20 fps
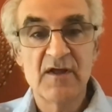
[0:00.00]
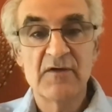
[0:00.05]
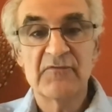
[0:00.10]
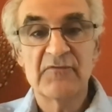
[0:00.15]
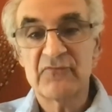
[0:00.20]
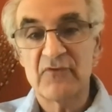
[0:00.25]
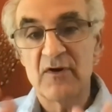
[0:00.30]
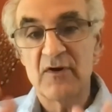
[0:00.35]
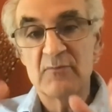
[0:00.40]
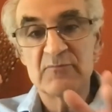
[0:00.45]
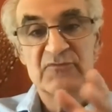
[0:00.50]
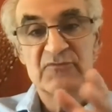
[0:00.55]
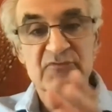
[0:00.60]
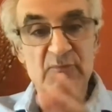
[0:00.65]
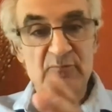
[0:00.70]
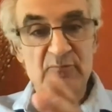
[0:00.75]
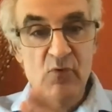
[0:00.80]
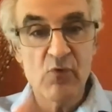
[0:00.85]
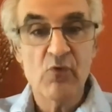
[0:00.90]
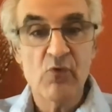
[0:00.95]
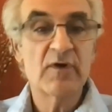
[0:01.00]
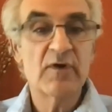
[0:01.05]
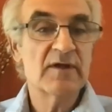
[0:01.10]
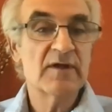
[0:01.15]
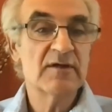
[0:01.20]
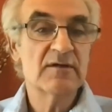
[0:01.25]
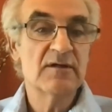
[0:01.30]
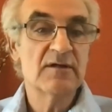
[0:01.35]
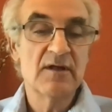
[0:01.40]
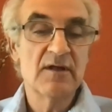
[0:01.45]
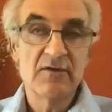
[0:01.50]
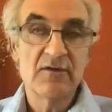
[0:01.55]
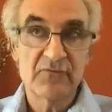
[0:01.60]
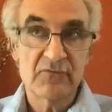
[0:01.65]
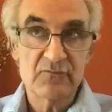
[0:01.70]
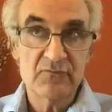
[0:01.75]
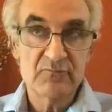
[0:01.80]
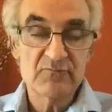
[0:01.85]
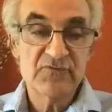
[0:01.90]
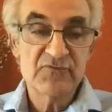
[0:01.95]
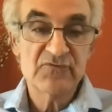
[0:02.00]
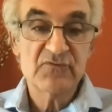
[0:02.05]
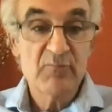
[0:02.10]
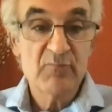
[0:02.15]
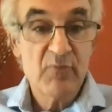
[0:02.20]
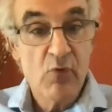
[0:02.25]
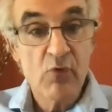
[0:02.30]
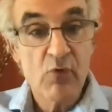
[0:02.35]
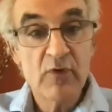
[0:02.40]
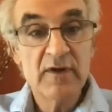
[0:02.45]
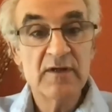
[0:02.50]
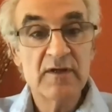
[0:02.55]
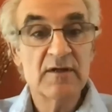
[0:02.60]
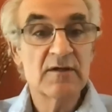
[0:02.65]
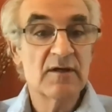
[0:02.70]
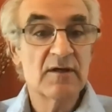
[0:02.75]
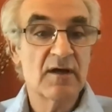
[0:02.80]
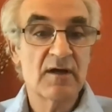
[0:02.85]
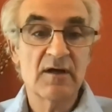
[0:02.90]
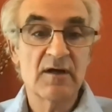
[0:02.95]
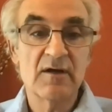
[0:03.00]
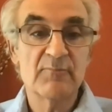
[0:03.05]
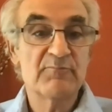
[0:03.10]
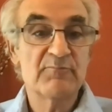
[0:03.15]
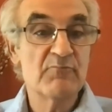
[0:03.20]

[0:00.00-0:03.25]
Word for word: from supporting for supporting uh,